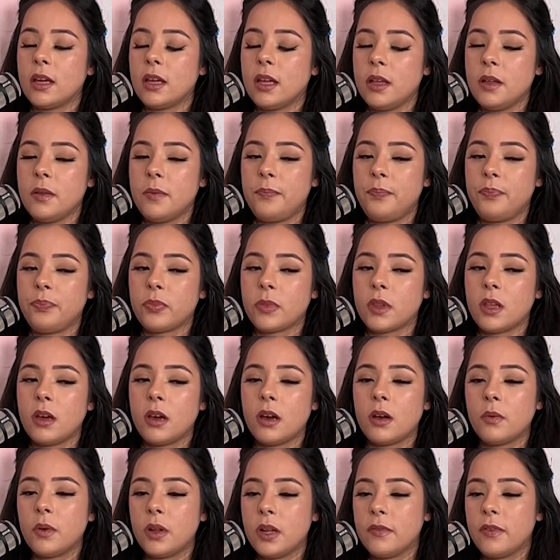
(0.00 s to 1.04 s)

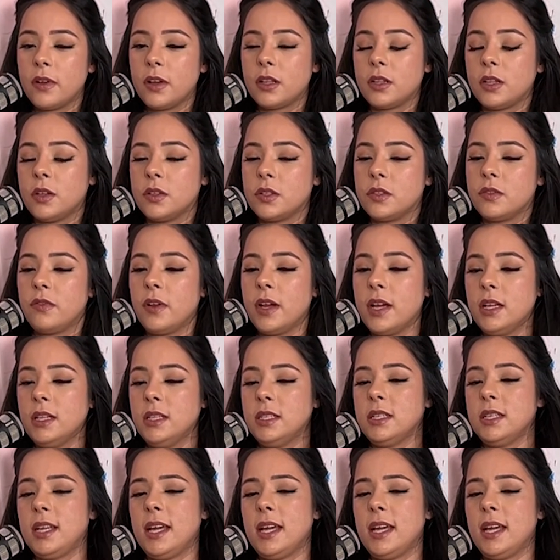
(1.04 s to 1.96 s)
one of our close friends.